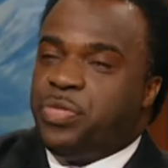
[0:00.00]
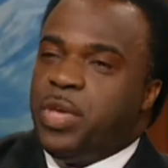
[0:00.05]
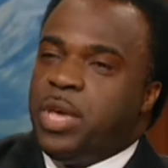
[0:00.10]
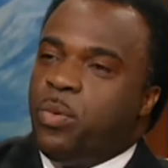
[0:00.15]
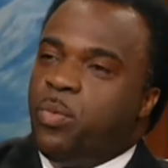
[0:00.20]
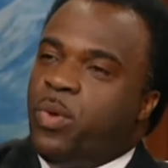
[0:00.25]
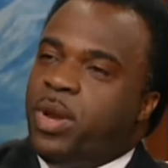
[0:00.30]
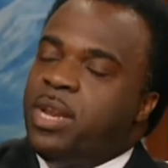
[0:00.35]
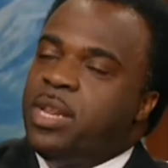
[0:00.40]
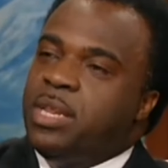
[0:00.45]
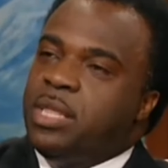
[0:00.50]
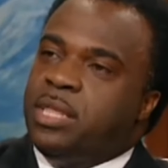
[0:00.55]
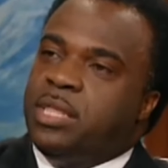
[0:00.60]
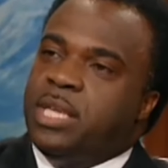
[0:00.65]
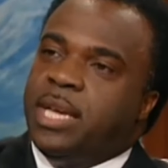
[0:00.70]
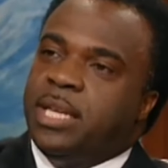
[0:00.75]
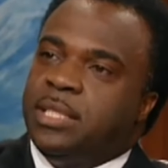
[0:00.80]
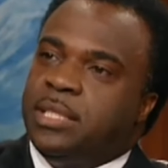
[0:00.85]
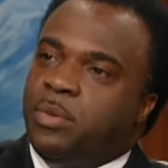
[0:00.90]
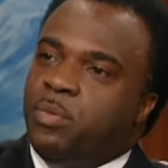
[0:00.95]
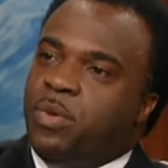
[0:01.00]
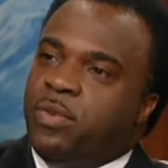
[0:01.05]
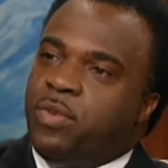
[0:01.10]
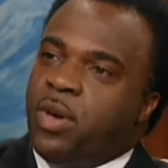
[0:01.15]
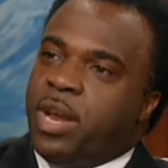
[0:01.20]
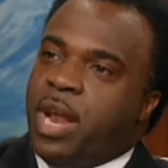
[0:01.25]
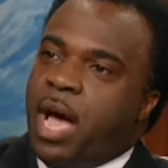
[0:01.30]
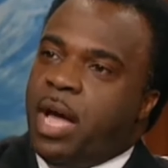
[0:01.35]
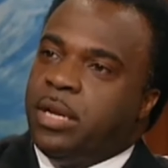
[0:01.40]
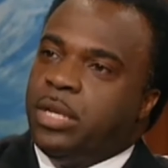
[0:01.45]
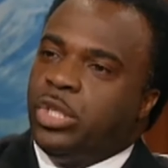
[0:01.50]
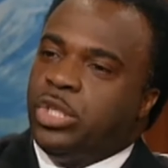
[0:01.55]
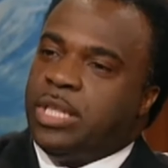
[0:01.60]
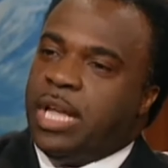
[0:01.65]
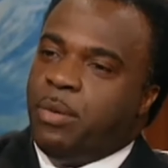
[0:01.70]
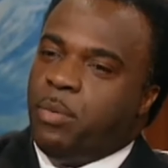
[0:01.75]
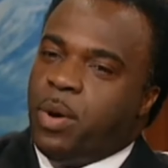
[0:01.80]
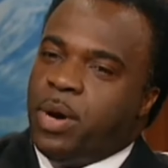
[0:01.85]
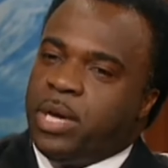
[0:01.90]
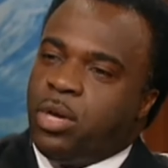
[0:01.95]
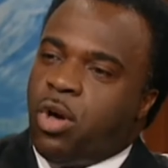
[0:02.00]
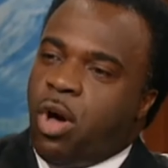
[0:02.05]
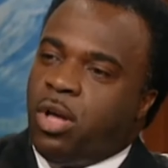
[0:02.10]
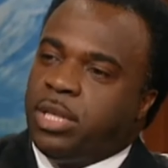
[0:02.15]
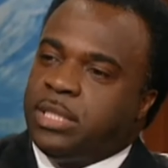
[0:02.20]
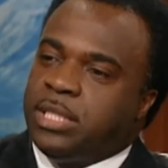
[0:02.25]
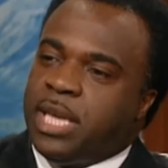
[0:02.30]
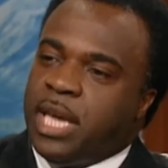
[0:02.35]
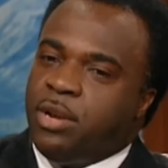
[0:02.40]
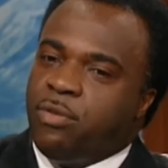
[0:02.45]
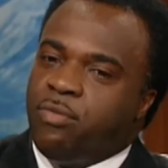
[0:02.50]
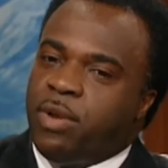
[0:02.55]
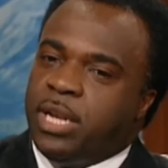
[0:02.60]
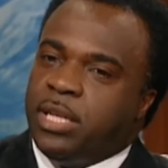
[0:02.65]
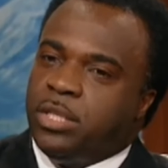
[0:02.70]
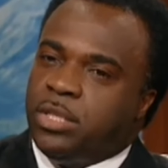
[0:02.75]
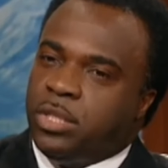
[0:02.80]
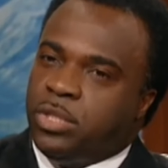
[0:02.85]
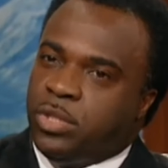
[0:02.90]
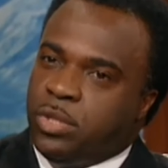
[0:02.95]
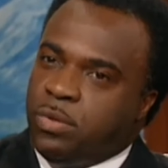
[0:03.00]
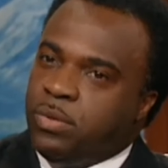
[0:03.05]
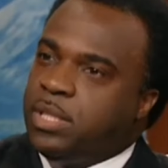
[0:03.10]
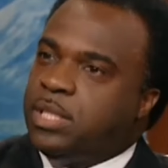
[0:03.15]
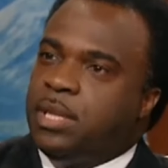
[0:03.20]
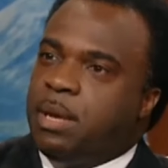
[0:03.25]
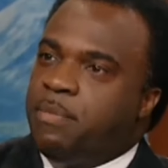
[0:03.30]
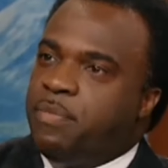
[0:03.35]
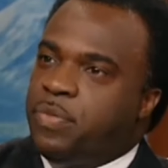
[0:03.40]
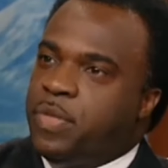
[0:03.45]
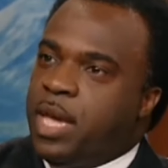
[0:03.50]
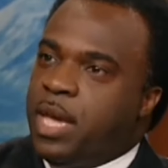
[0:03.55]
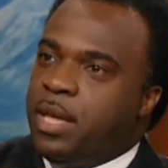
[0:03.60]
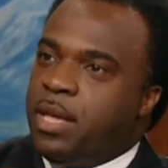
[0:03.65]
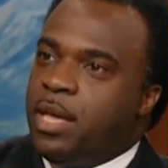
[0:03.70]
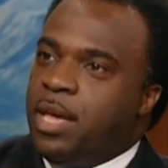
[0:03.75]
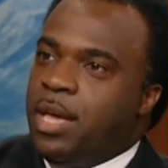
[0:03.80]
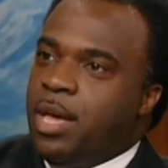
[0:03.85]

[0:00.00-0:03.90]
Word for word: think one of the things that we've got to understand when God's getting ready to do something,